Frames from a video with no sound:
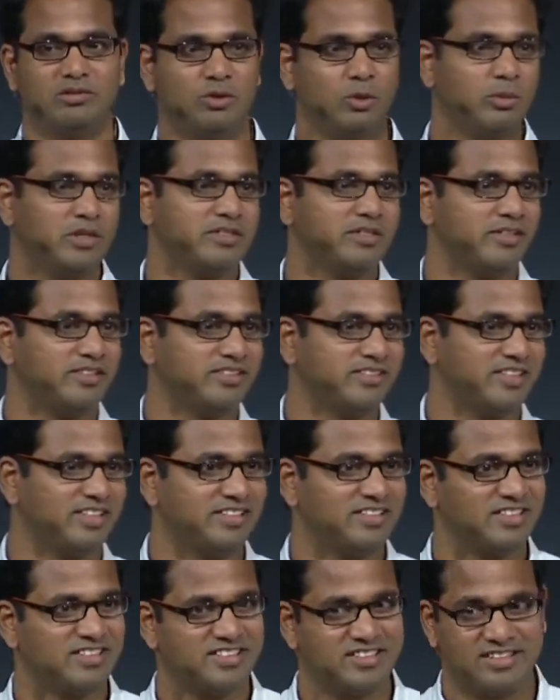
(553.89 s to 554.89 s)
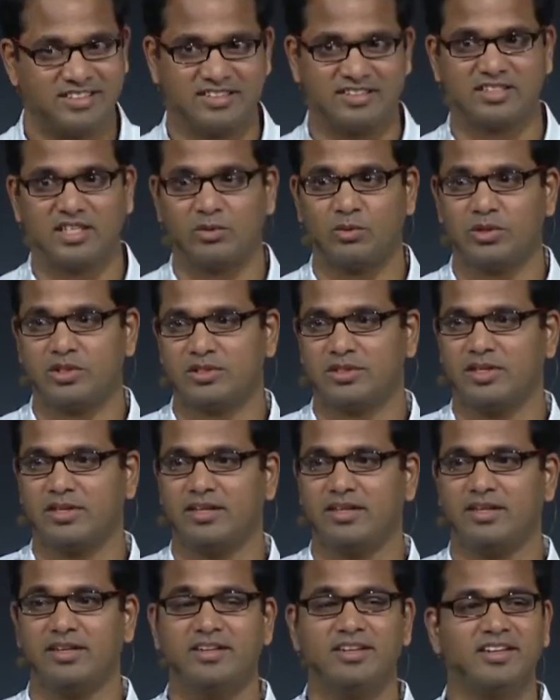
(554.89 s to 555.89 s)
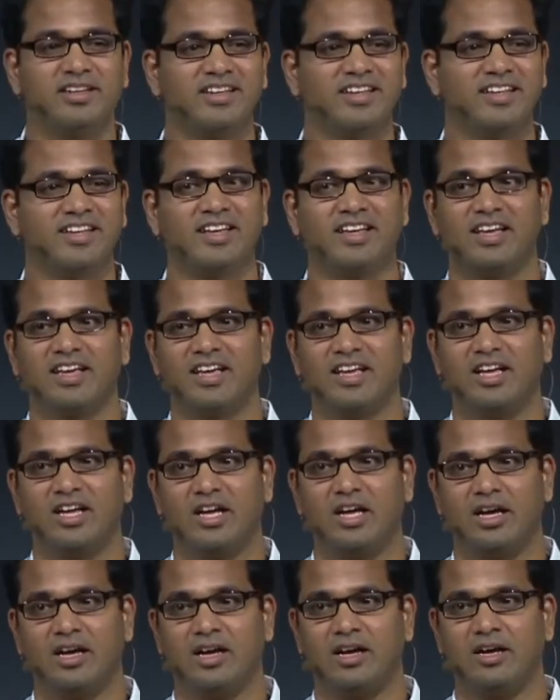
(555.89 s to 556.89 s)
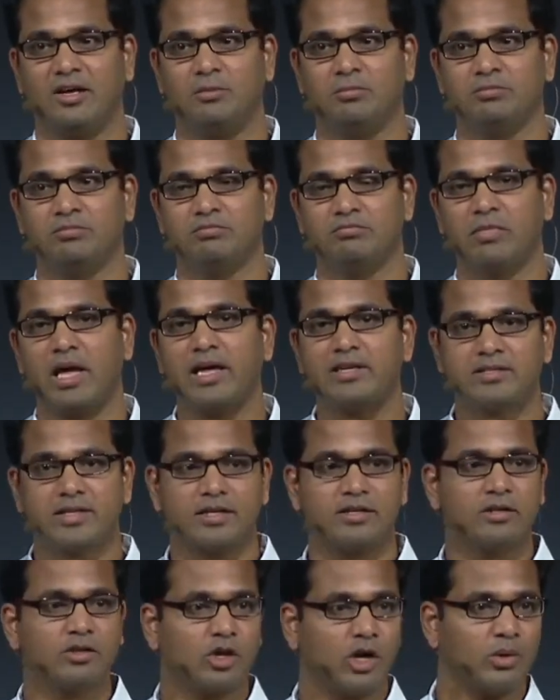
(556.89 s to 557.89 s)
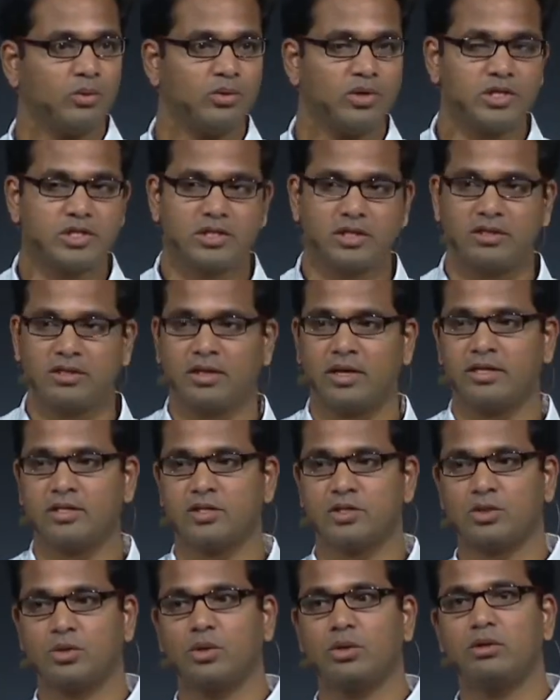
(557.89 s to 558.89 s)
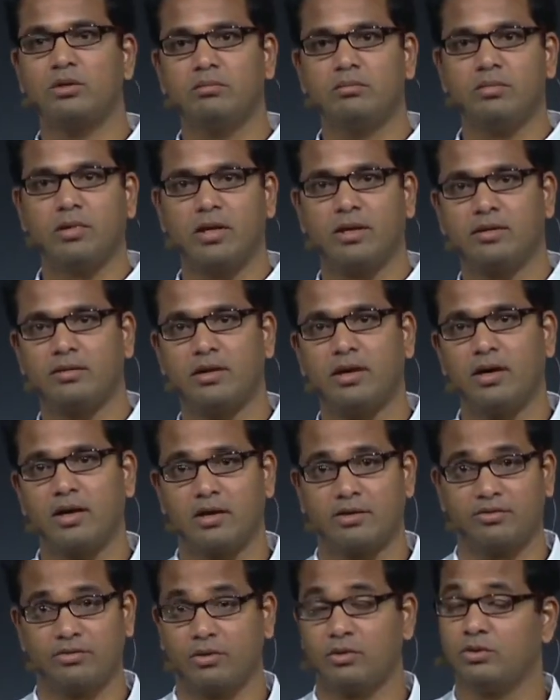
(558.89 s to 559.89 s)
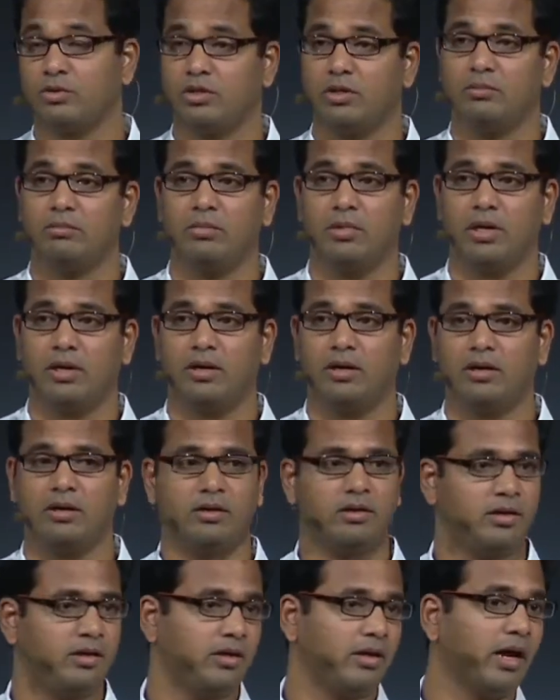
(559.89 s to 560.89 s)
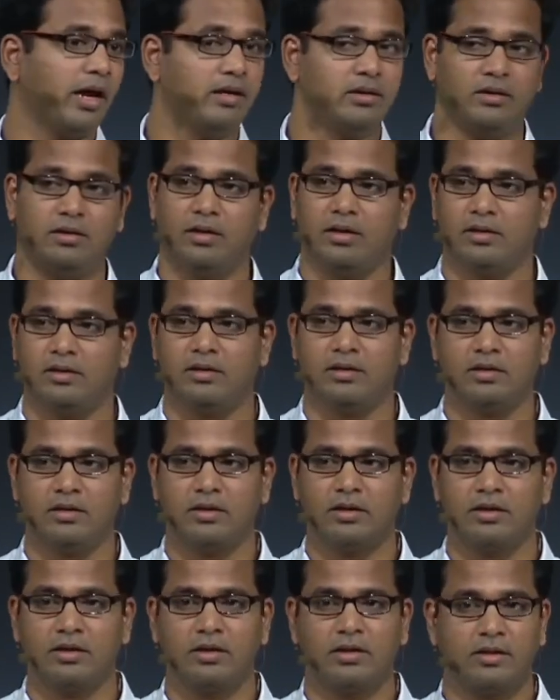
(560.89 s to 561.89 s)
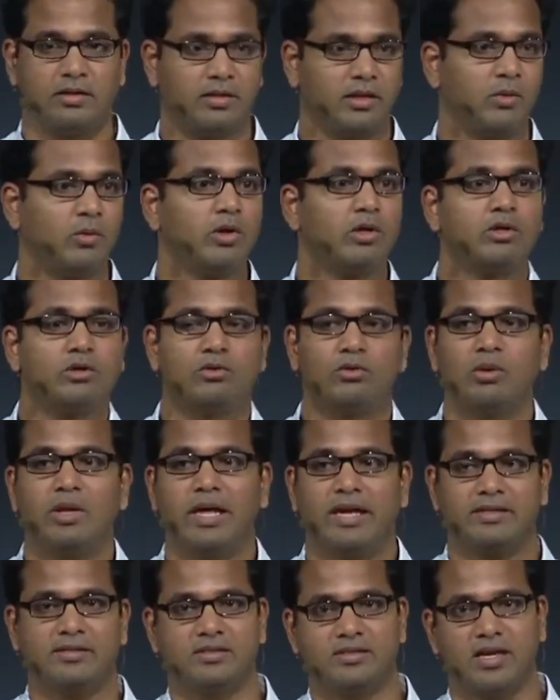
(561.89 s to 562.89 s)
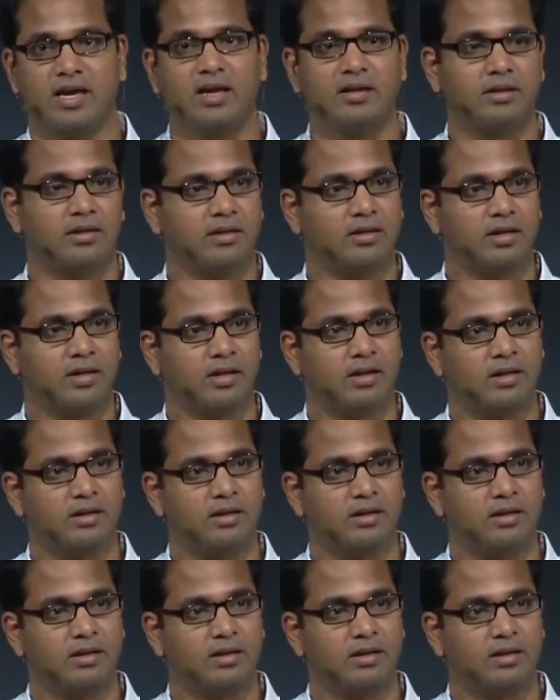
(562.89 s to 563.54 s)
Nobody sells things at CES. I wish they did. I started a conversation. I showed the Ara phone to them, ID, and they were truly ecstatic.